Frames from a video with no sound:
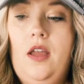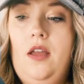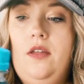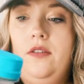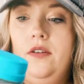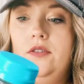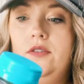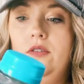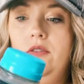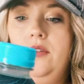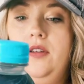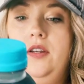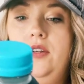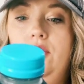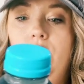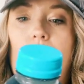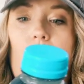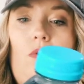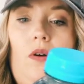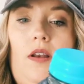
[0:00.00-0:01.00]
There's only
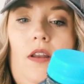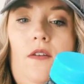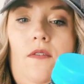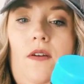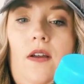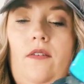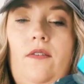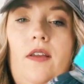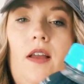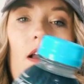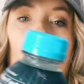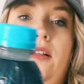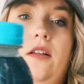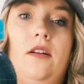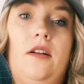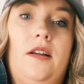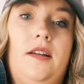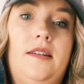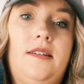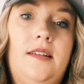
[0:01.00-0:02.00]
25
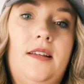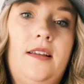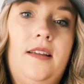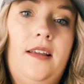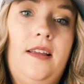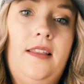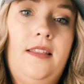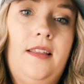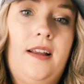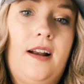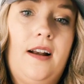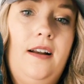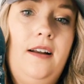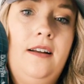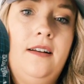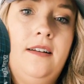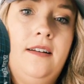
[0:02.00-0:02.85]
calories in there,